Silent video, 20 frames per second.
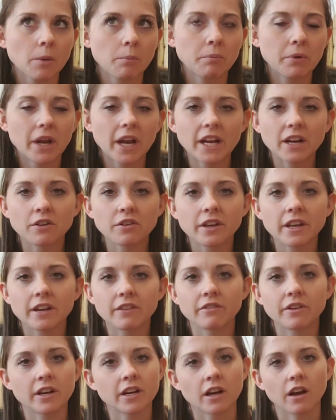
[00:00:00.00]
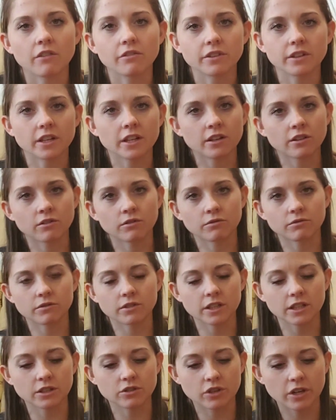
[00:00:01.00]
But I don't get it very often. I don't
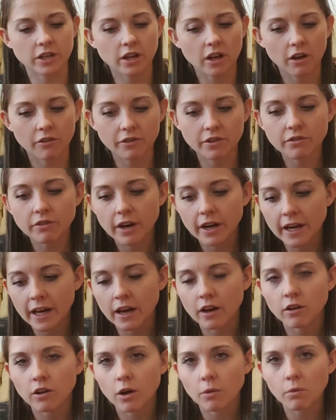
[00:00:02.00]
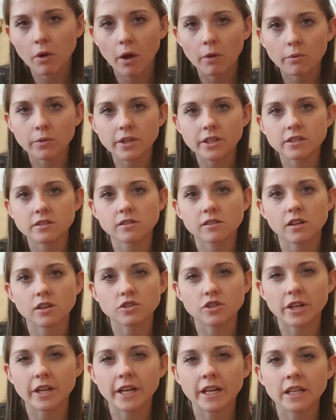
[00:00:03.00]
really drink coffee right now. I'll probably start
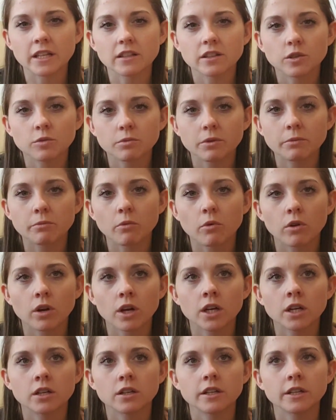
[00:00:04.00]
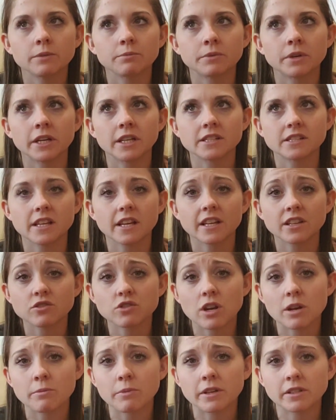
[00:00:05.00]
drinking it a little bit more in my second
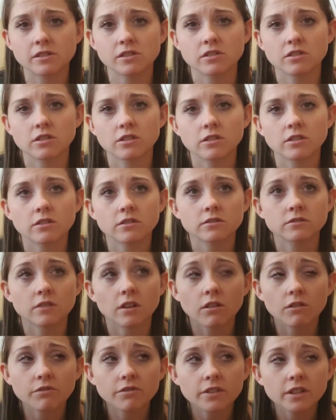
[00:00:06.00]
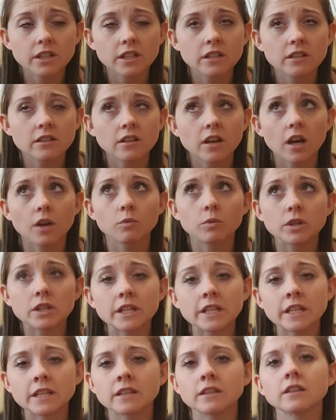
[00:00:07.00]
trimester. Hopefully, God
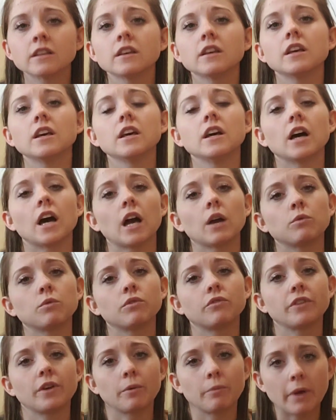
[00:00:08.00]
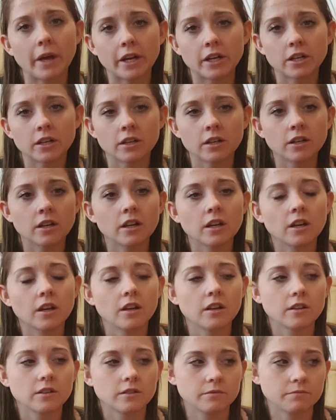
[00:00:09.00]
willing, I will feel better.
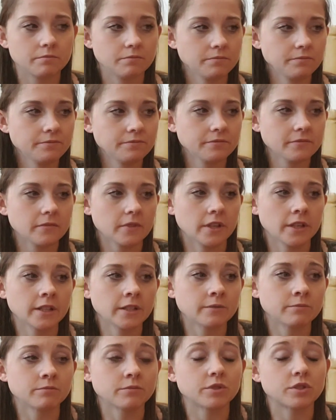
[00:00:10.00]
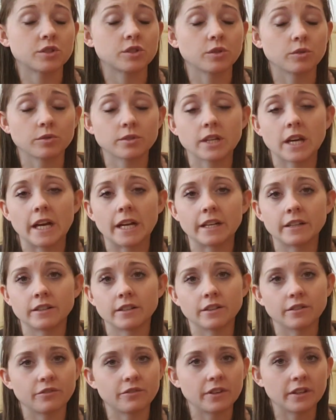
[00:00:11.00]
I am so
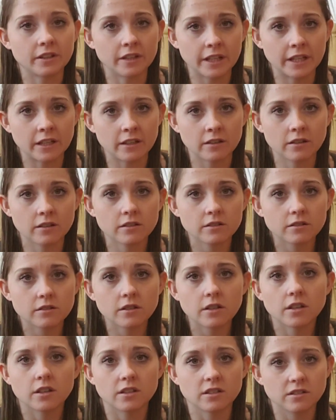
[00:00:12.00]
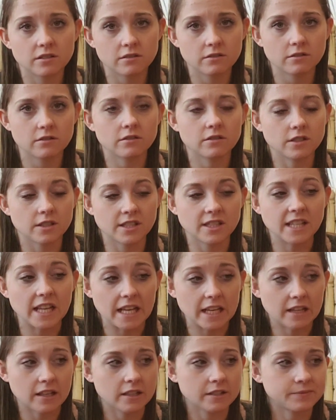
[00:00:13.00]
tired of feeling
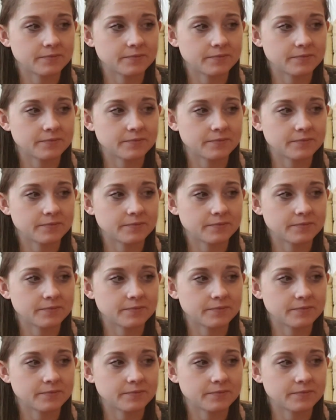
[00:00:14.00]
sick.